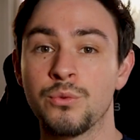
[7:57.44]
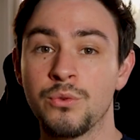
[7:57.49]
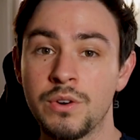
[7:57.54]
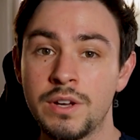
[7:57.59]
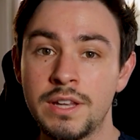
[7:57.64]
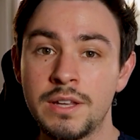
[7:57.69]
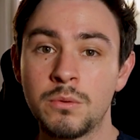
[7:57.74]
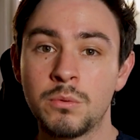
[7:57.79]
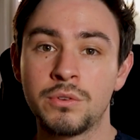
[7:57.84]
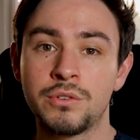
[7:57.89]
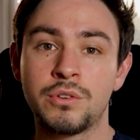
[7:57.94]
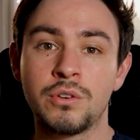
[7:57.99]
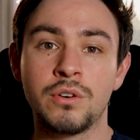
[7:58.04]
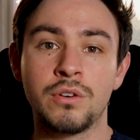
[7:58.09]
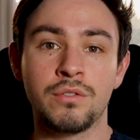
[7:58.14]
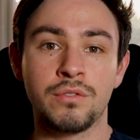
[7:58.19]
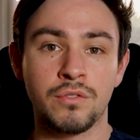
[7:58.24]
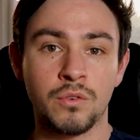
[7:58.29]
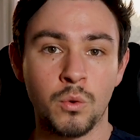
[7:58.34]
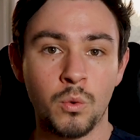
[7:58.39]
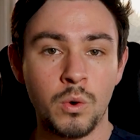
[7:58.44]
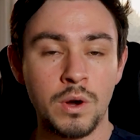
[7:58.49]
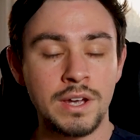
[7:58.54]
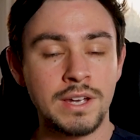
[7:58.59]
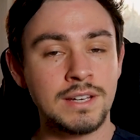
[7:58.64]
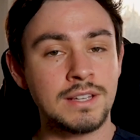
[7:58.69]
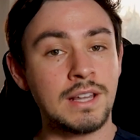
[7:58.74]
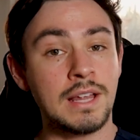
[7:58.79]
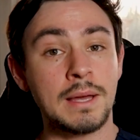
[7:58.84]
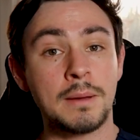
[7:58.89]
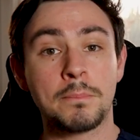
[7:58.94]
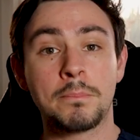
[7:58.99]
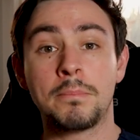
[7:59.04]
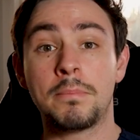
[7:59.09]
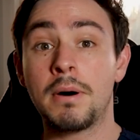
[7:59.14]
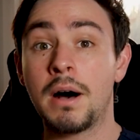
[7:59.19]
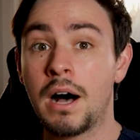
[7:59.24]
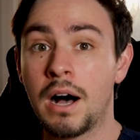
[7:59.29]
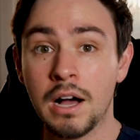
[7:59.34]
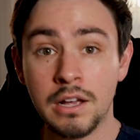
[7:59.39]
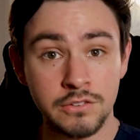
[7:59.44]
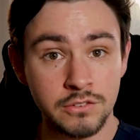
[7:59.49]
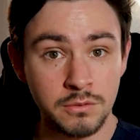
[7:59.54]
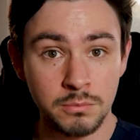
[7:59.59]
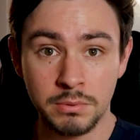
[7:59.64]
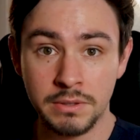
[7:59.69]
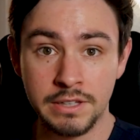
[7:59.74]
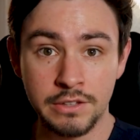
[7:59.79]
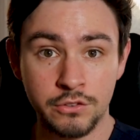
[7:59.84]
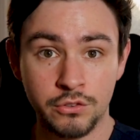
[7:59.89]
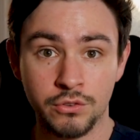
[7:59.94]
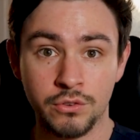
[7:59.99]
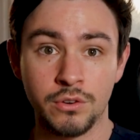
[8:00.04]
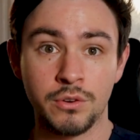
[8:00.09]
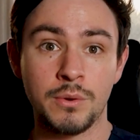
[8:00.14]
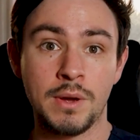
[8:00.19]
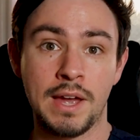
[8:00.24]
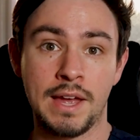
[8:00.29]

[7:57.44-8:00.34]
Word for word: really want to avoid like possibly true